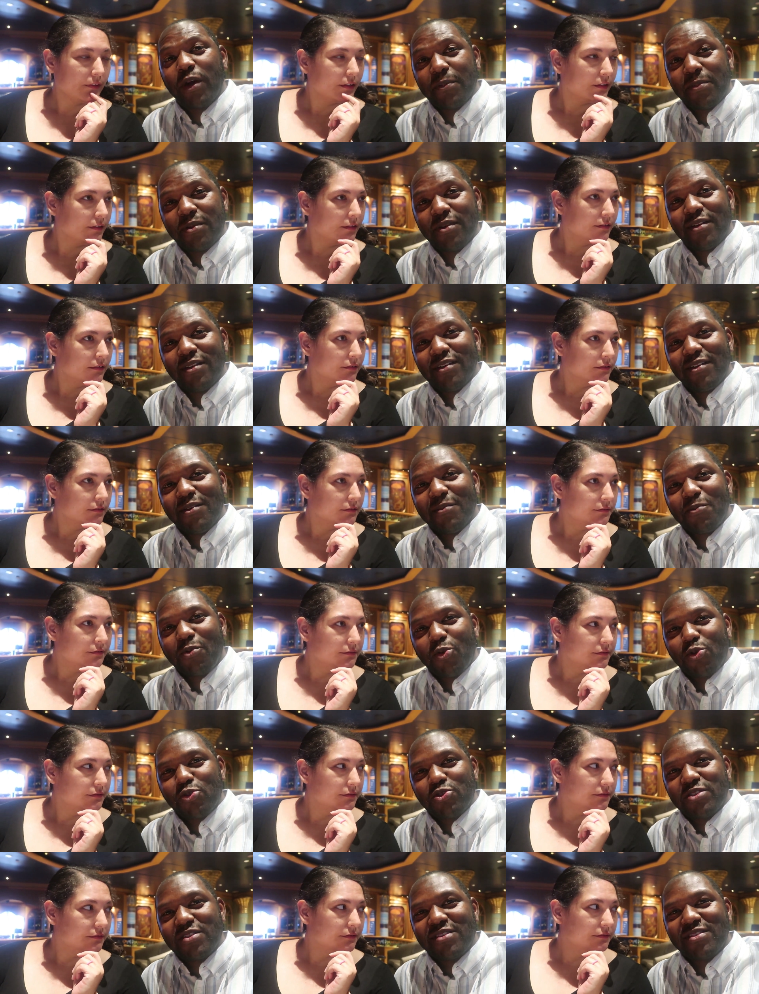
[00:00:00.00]
Speaker 1: rib
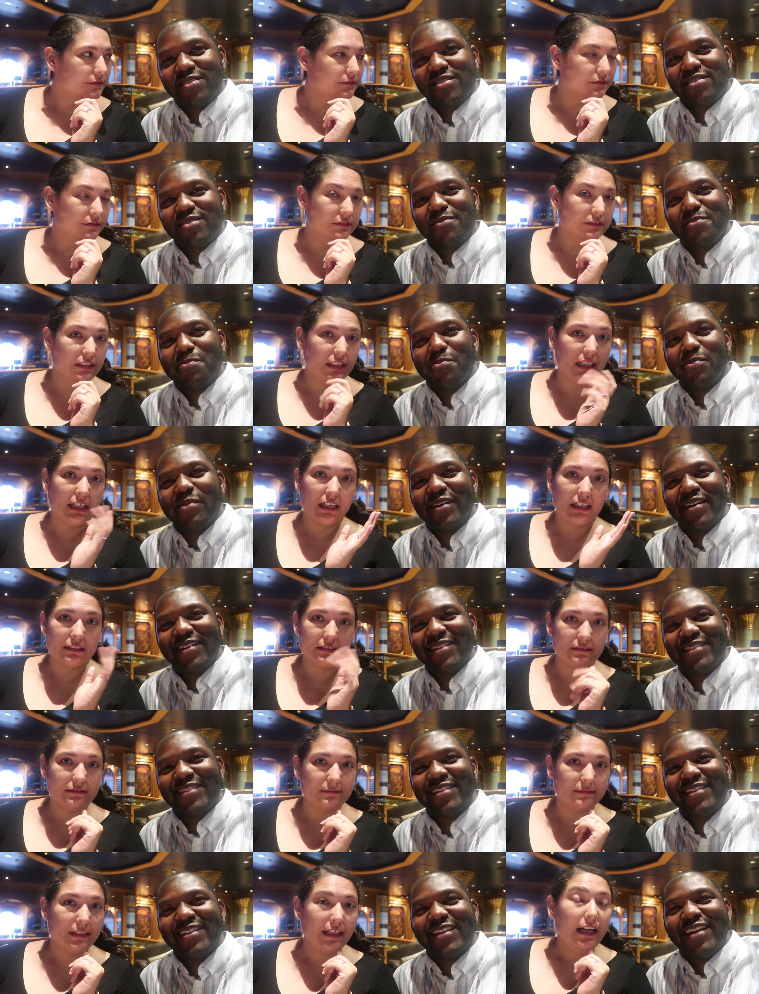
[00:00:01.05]
portions. Yeah.
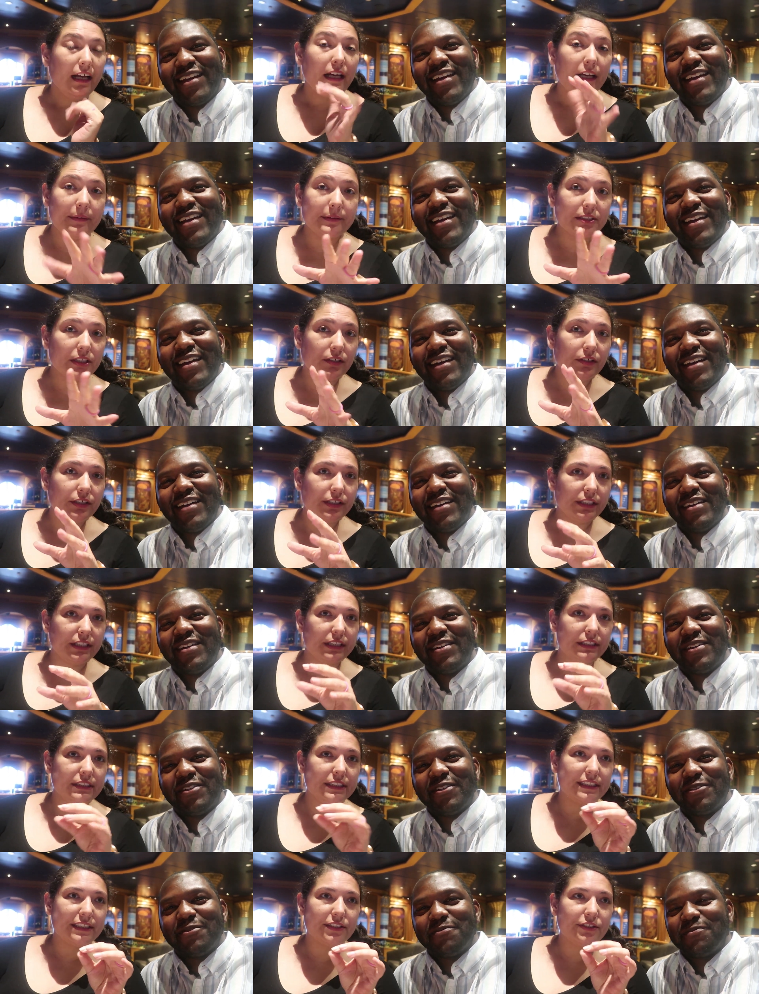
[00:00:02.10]
Speaker 2: But it was all
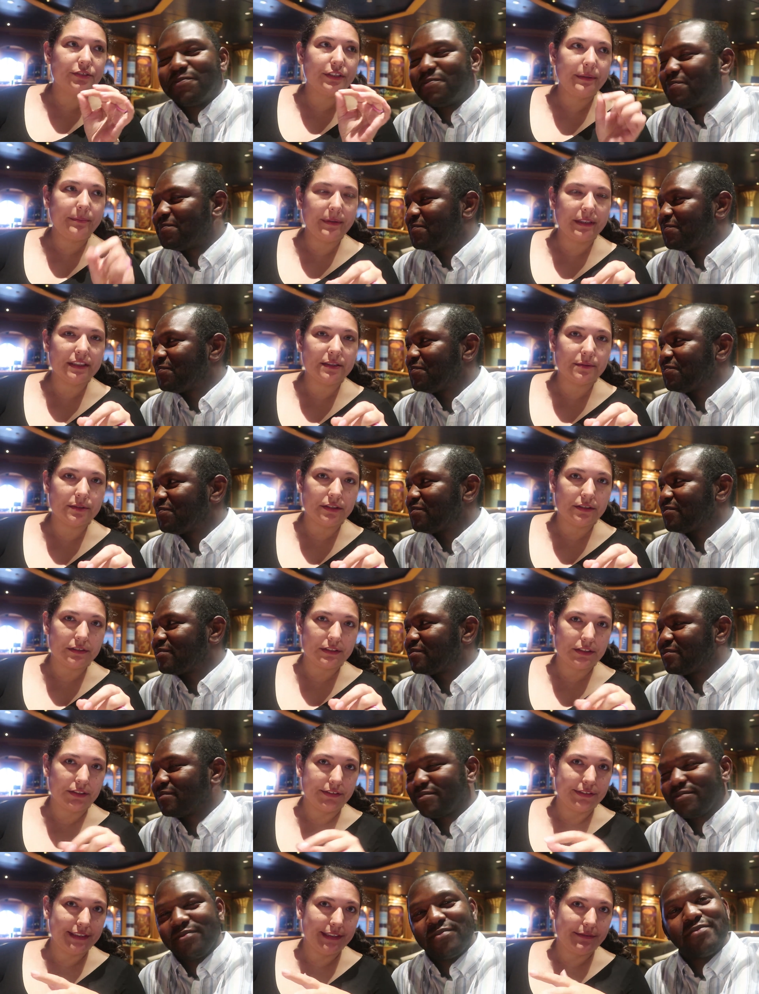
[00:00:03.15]
good. The, the, green beans were too
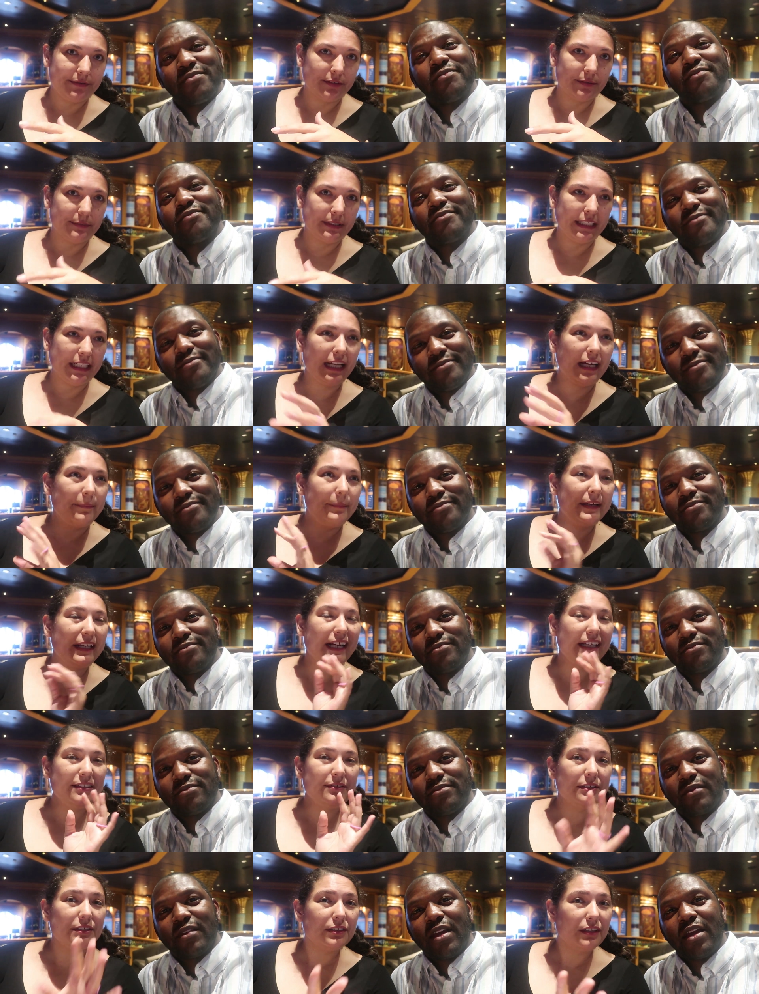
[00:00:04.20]
salty for me. I bet
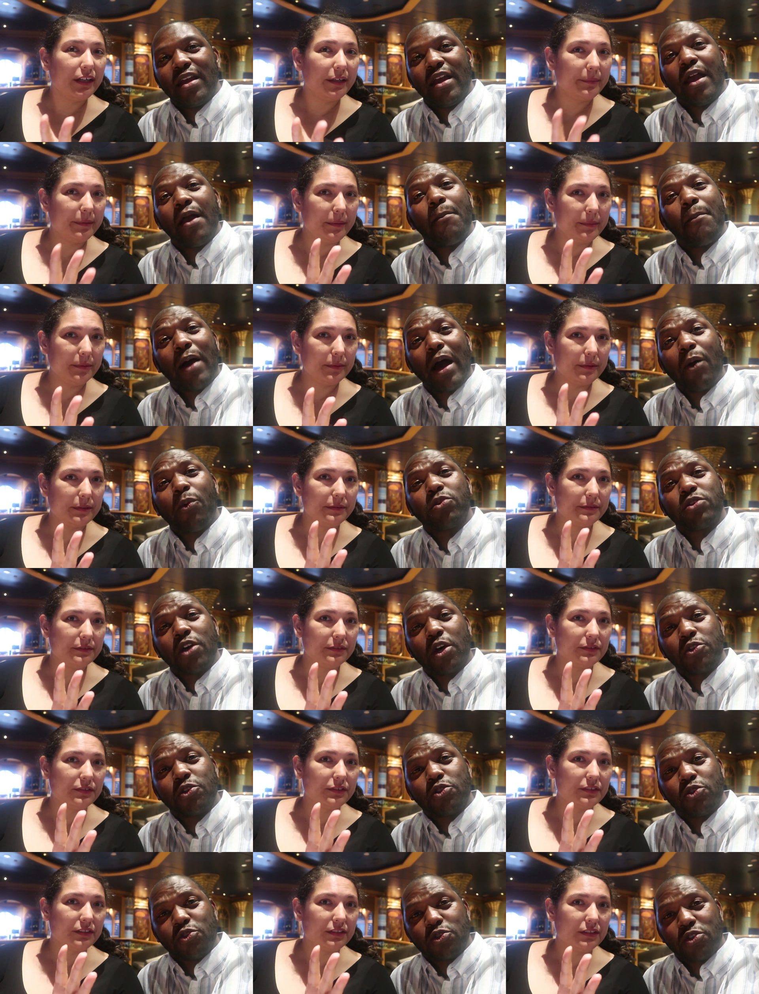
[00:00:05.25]
I know a lot of people. Mine would,
Speaker 1: was
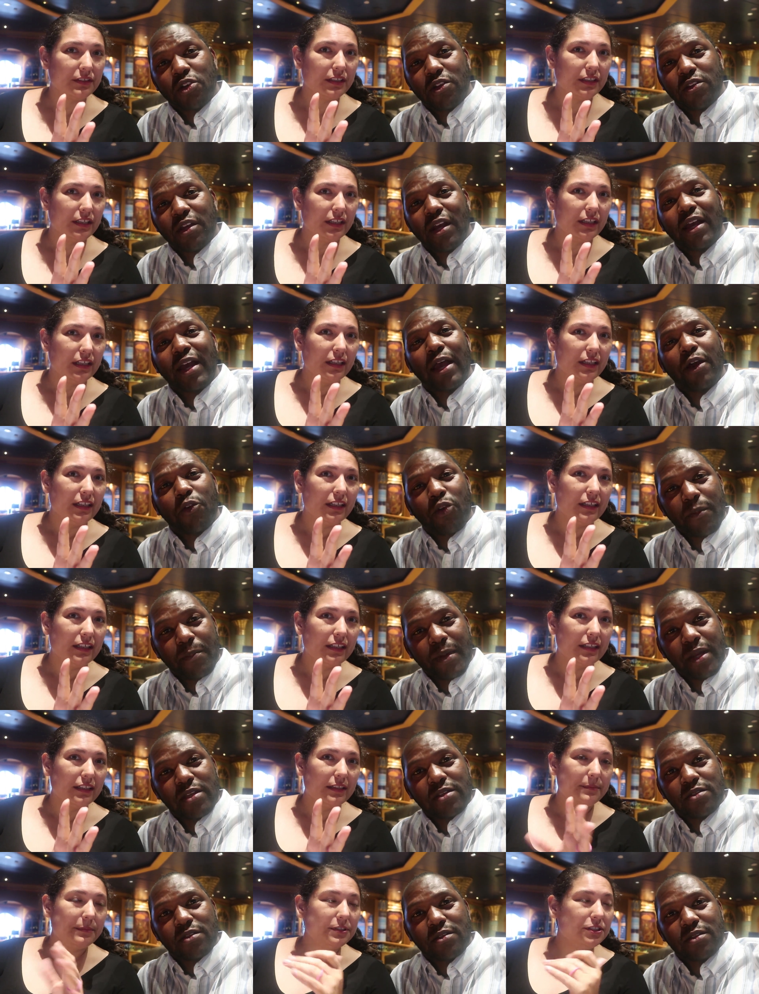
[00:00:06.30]
also too salty. I got green
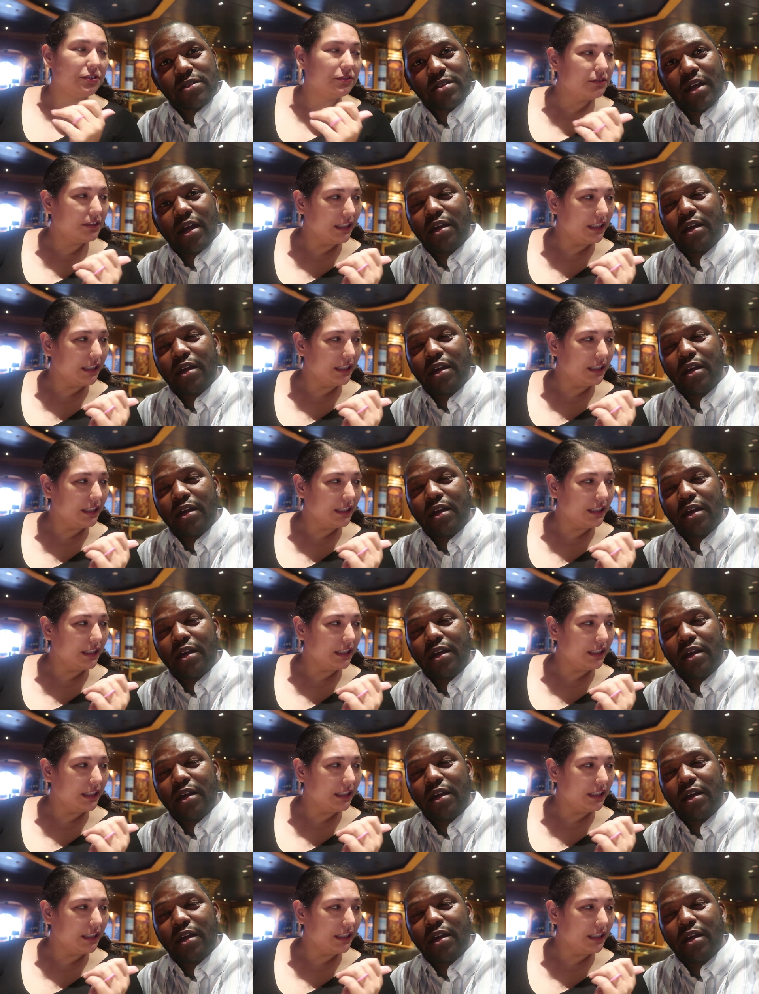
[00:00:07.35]
beans. But you